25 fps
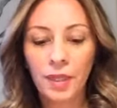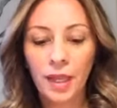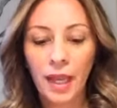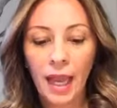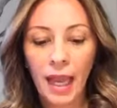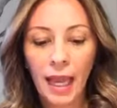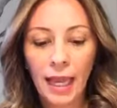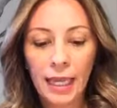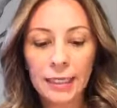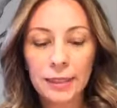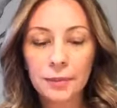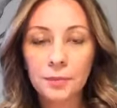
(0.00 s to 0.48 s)

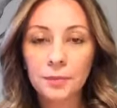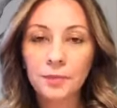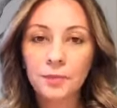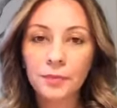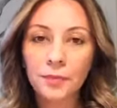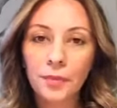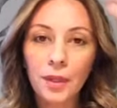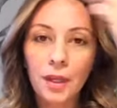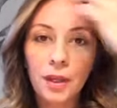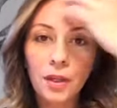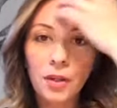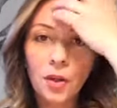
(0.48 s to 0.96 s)
And
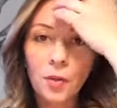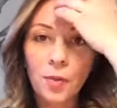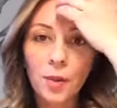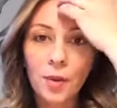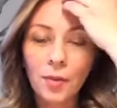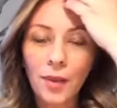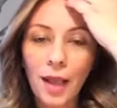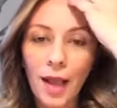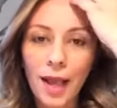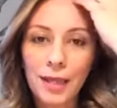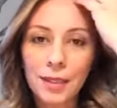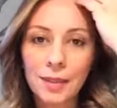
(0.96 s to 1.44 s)

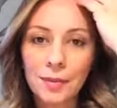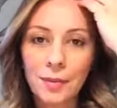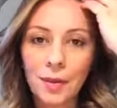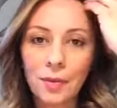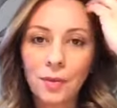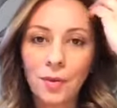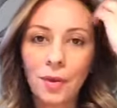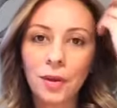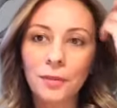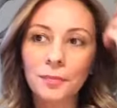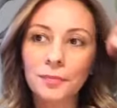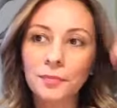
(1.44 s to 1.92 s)
people ask me,
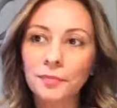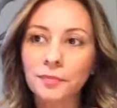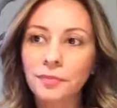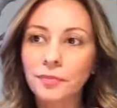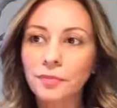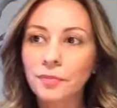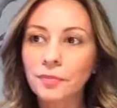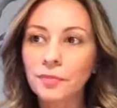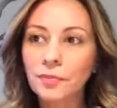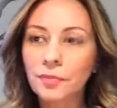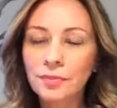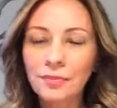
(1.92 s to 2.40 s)
well,
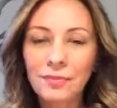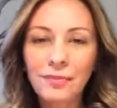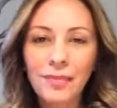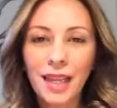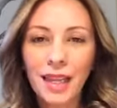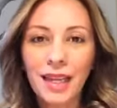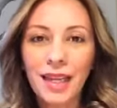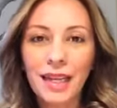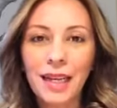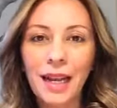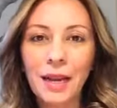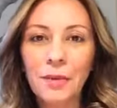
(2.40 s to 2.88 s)

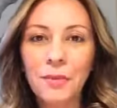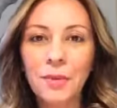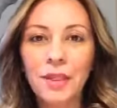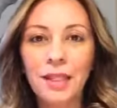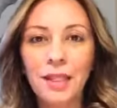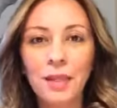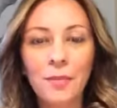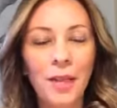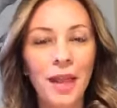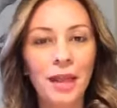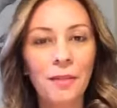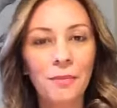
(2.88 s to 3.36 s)
Can I
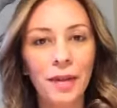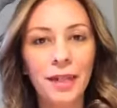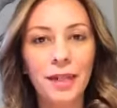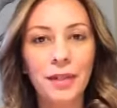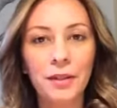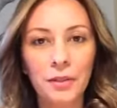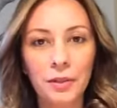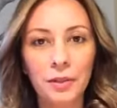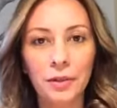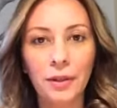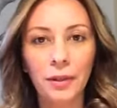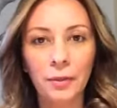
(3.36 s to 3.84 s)
really make
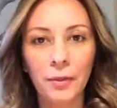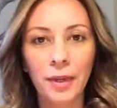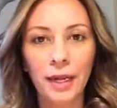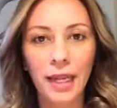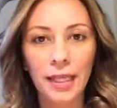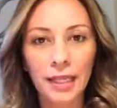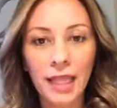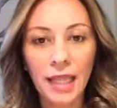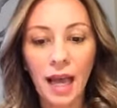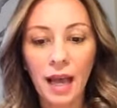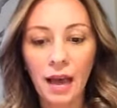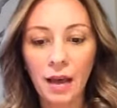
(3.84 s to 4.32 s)
money doing what
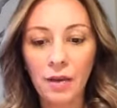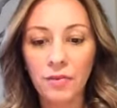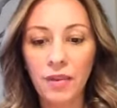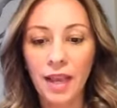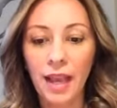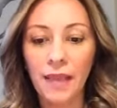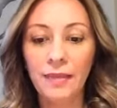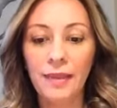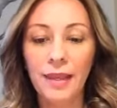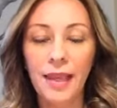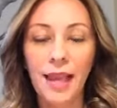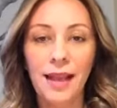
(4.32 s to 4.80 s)
I love?
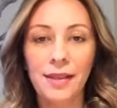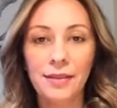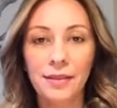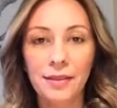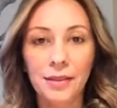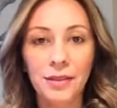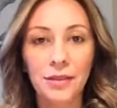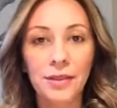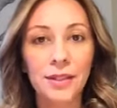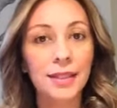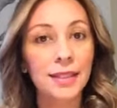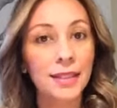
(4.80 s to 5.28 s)
And the
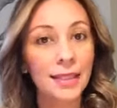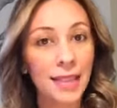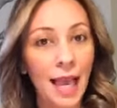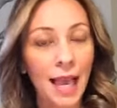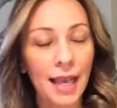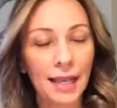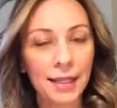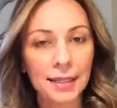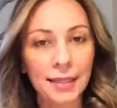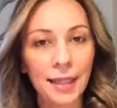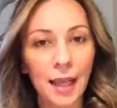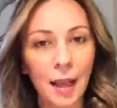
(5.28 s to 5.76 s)
answer is
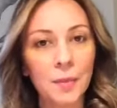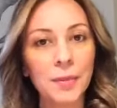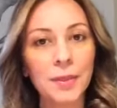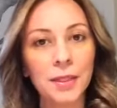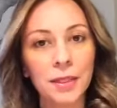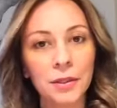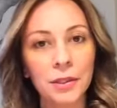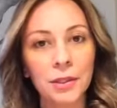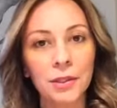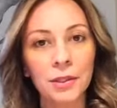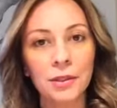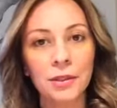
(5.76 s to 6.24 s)
yes,
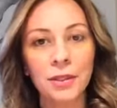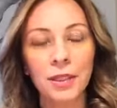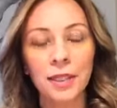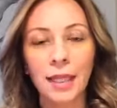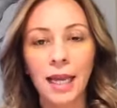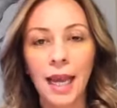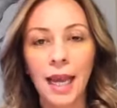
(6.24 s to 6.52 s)
absolutely.